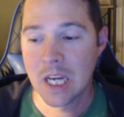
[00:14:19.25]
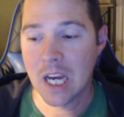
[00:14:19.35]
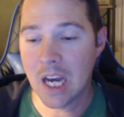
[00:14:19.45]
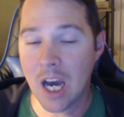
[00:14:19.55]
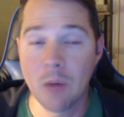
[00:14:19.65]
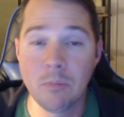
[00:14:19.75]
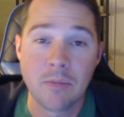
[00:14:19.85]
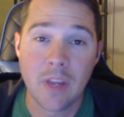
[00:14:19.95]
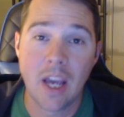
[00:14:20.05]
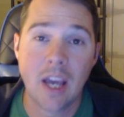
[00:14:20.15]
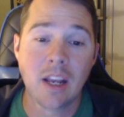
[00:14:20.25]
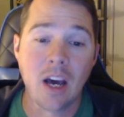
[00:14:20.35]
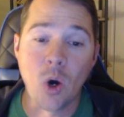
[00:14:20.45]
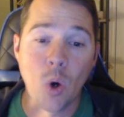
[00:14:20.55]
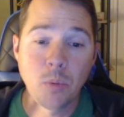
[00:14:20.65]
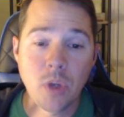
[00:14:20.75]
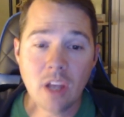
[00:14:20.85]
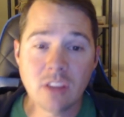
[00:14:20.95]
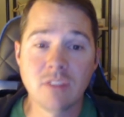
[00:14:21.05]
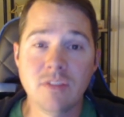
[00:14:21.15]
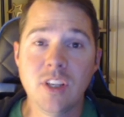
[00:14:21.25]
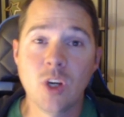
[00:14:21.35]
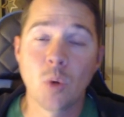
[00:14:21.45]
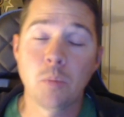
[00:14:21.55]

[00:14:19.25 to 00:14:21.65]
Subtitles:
And I hope you like the video.